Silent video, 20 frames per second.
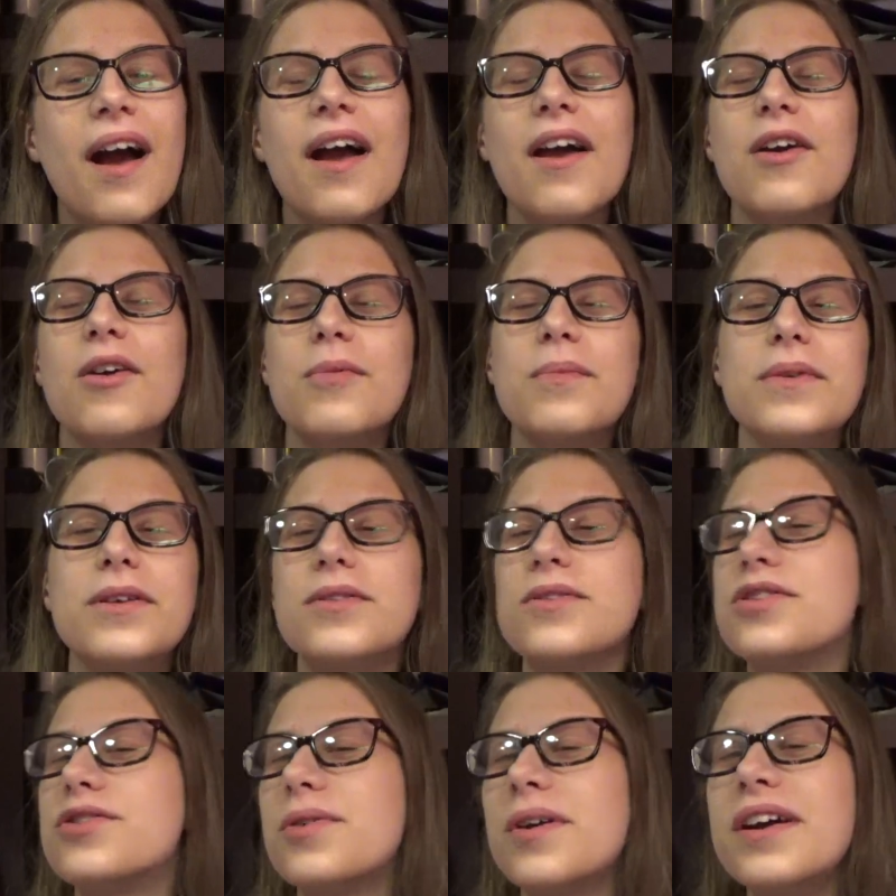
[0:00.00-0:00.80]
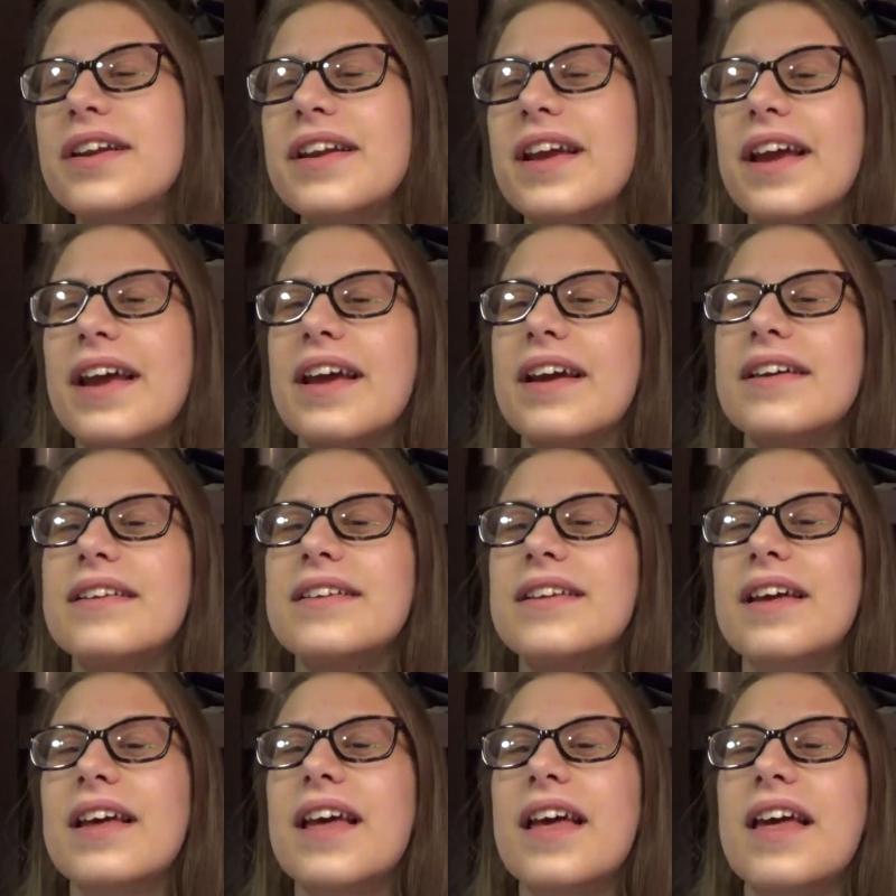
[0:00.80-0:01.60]
I hope you enjoyed,
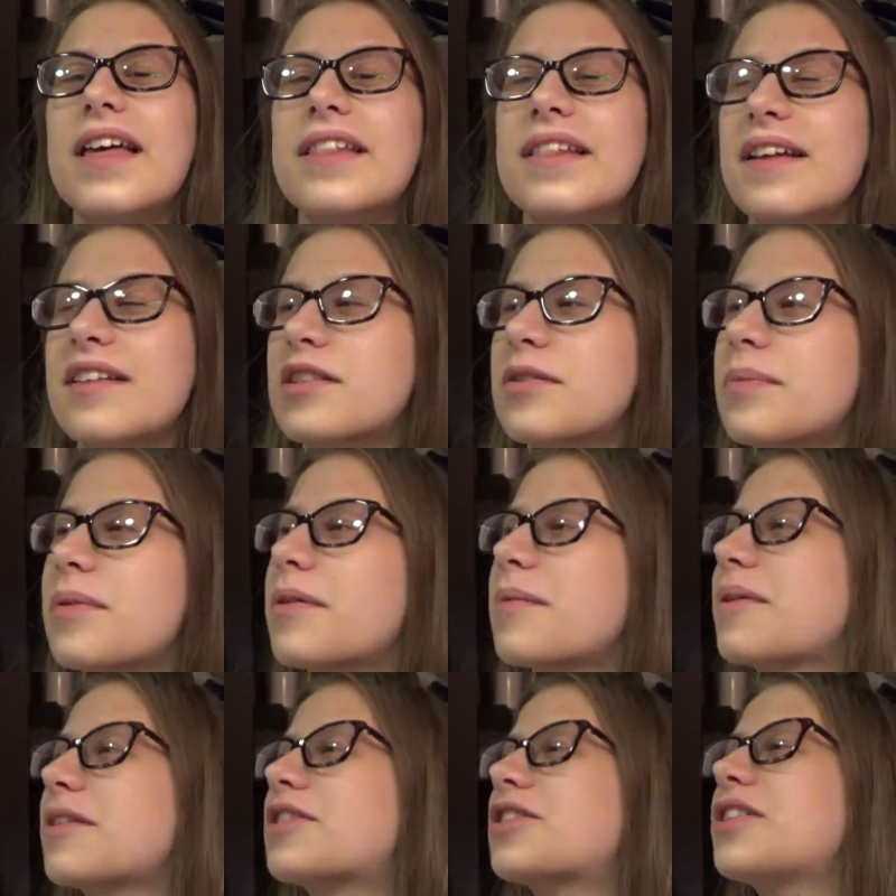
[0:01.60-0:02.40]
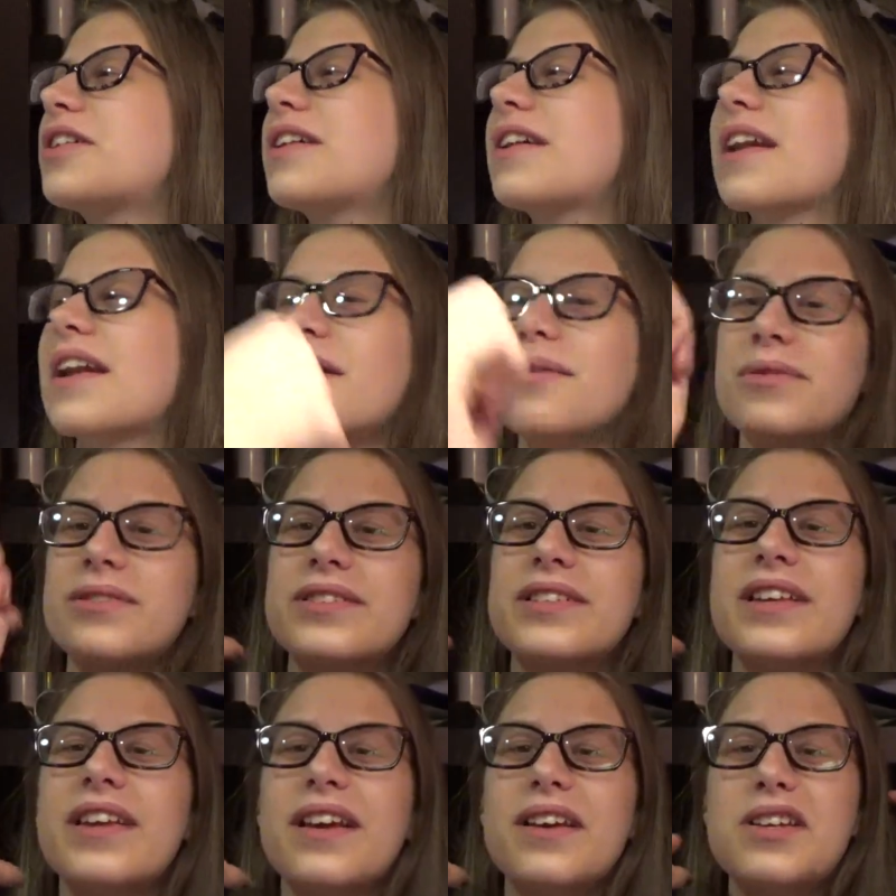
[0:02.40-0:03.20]
and that's pretty much it. And I will
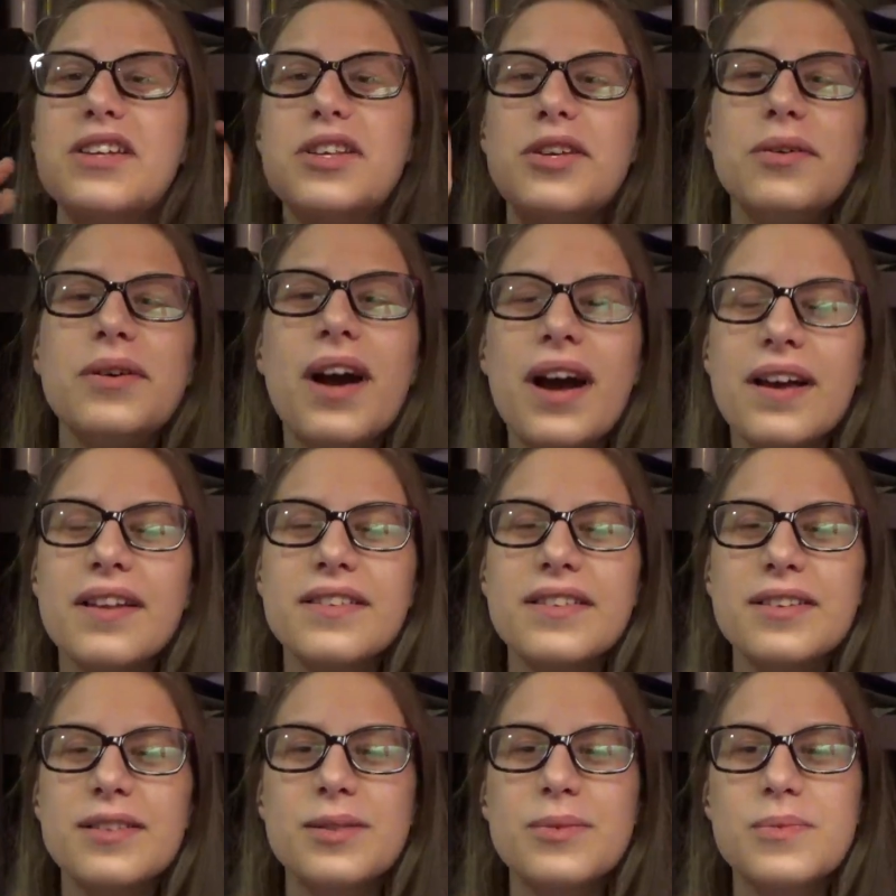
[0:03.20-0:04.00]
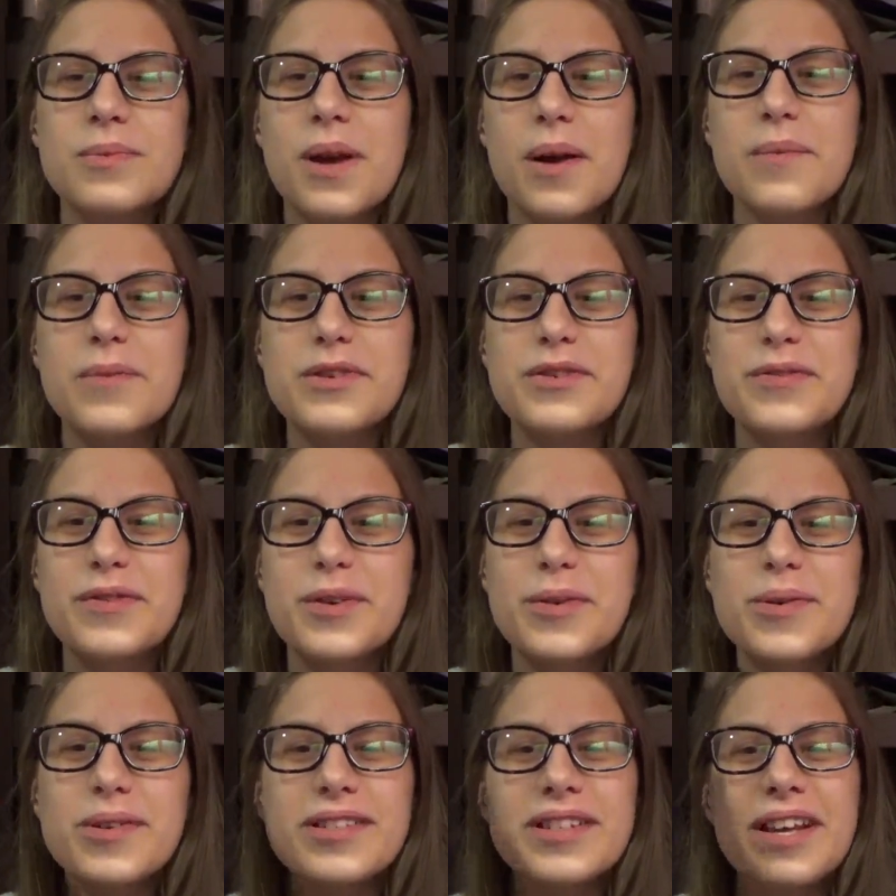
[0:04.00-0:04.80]
see you guys, the subscribers and
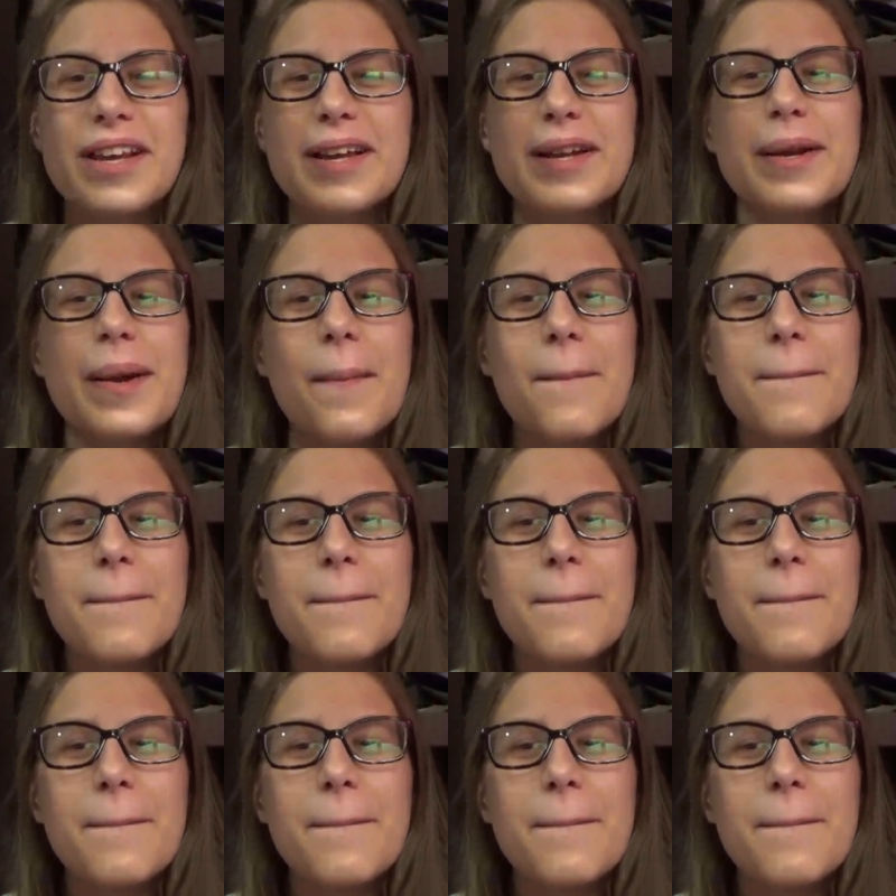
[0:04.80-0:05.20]
viewers, in